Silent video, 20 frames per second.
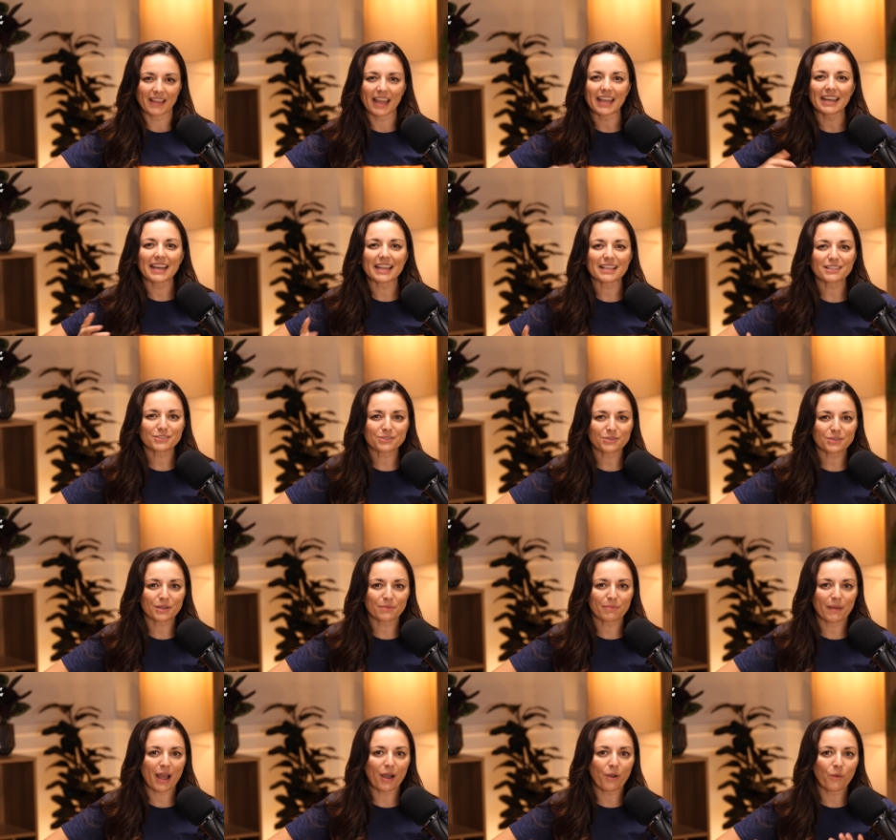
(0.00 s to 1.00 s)
And let's talk
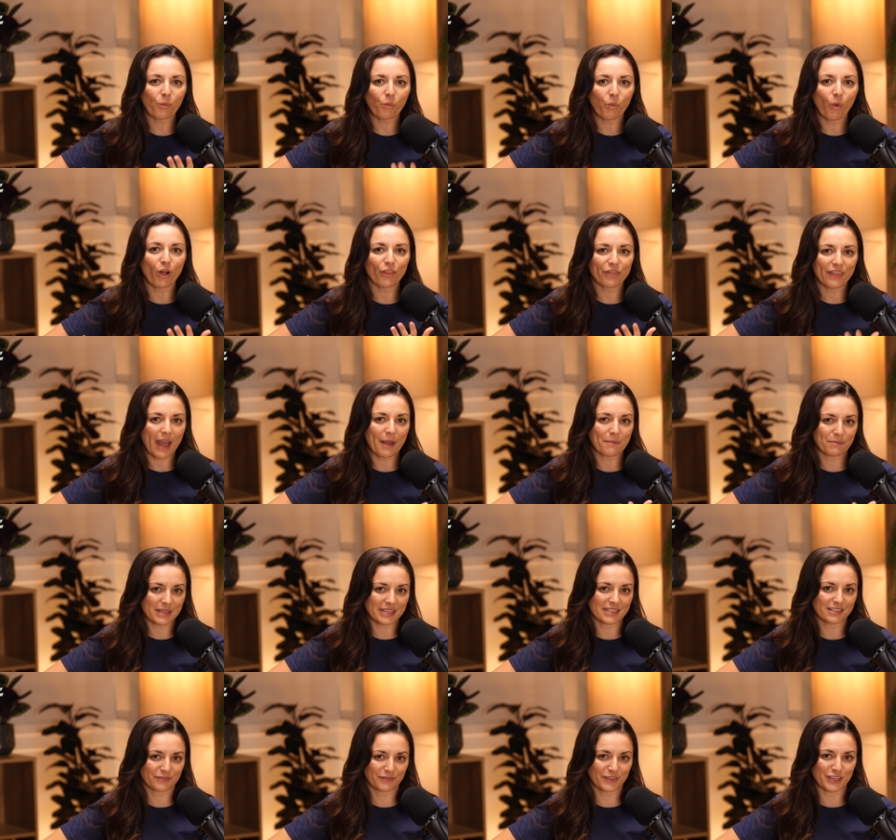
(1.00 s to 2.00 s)
about what that
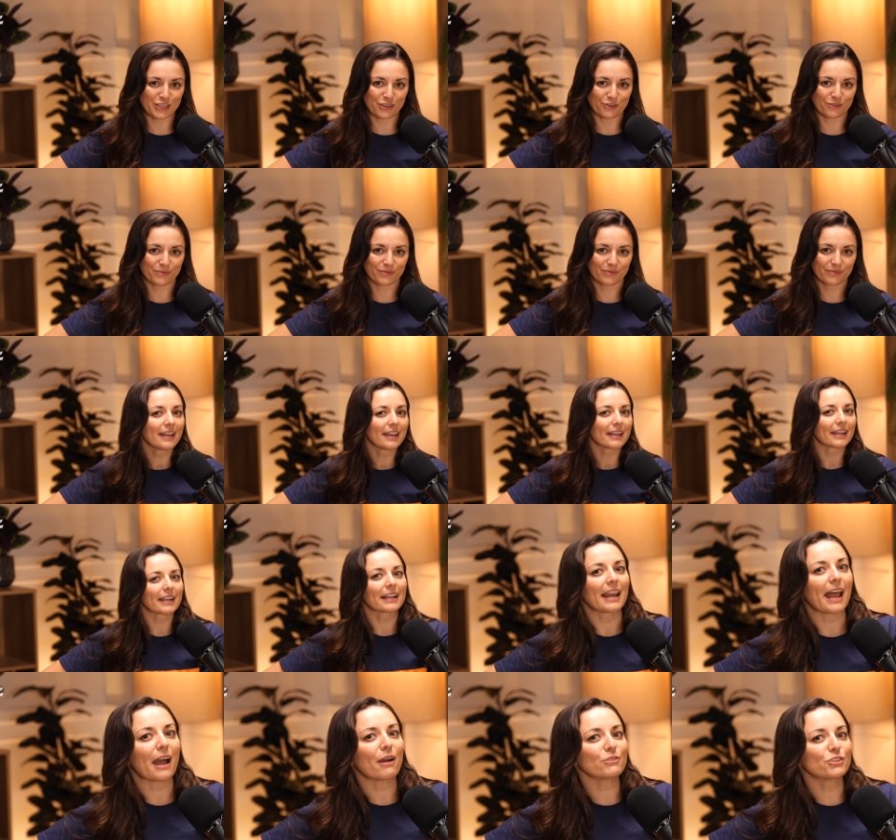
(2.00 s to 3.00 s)
means for you.
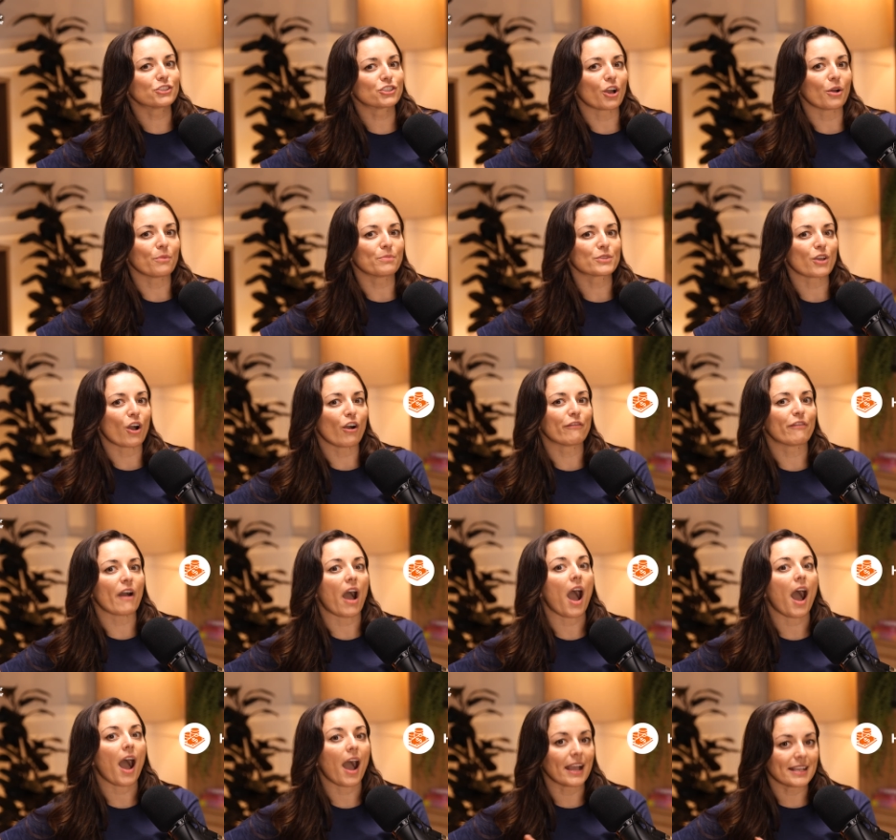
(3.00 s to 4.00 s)
Cloud jobs offer
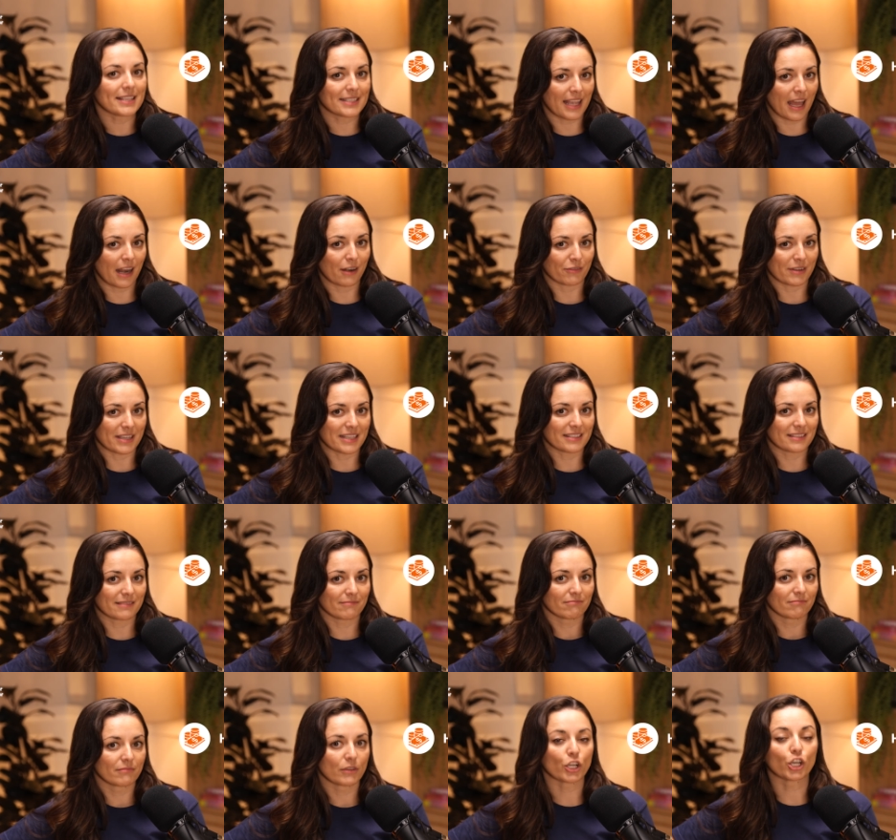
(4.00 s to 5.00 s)
high salaries,
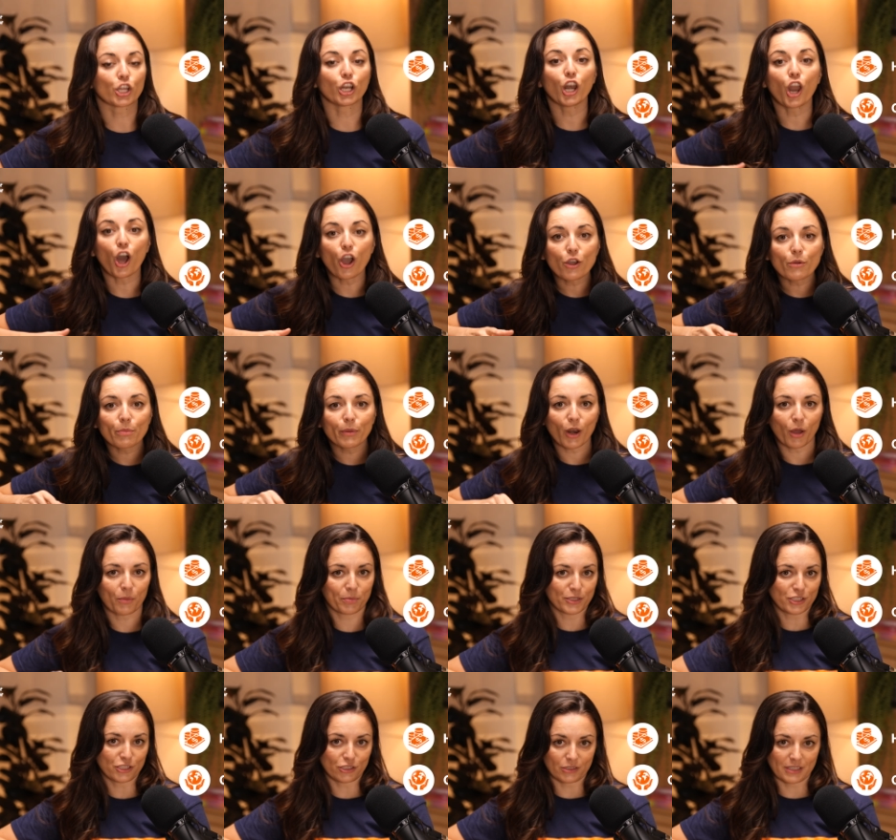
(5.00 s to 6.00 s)
global
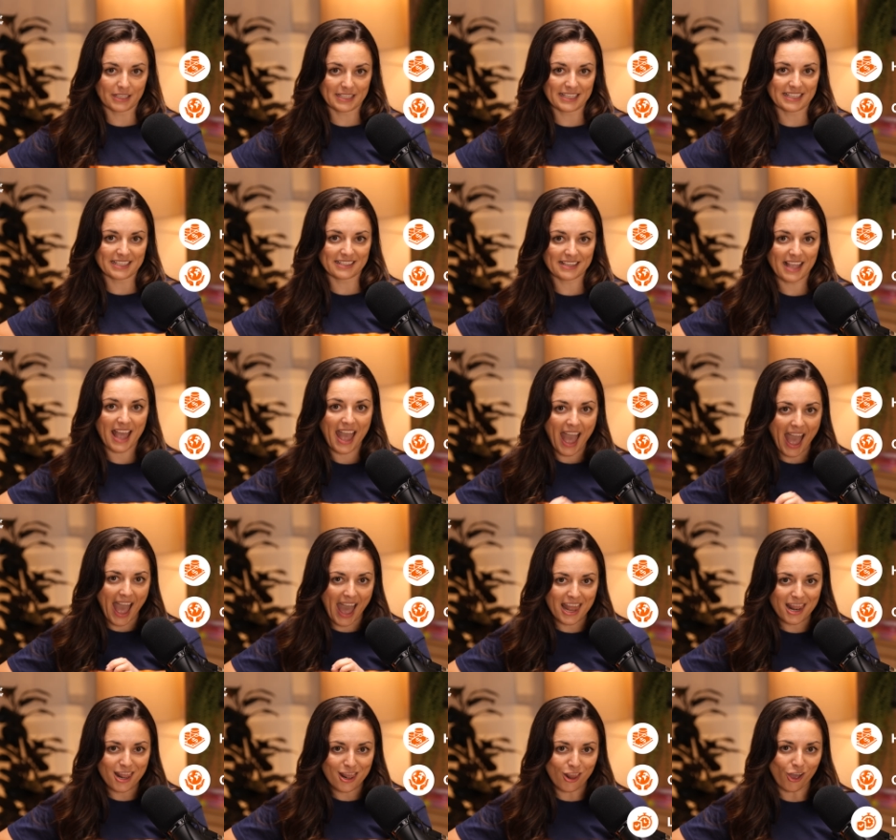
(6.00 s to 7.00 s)
opportunities,
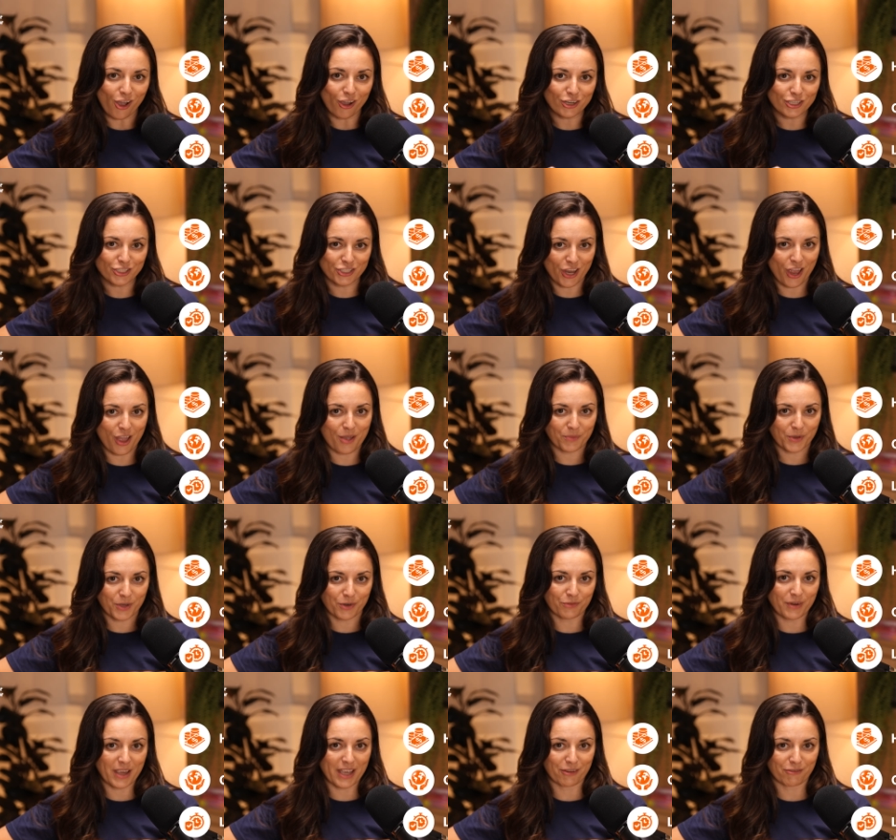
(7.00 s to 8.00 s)
and long-term
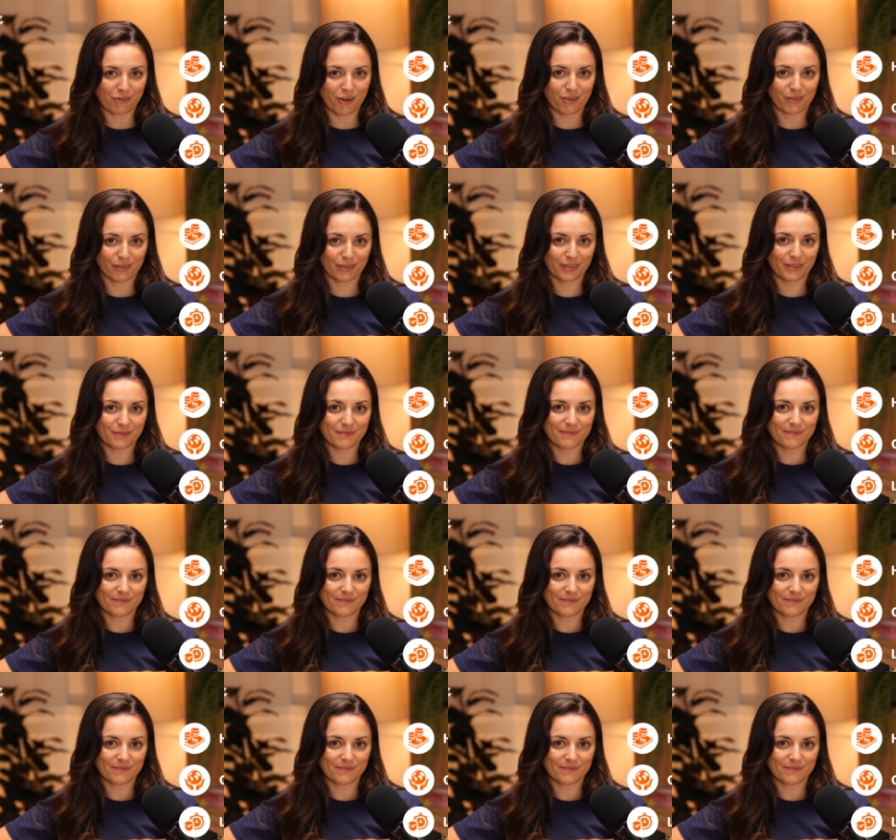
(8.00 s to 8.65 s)
career growth.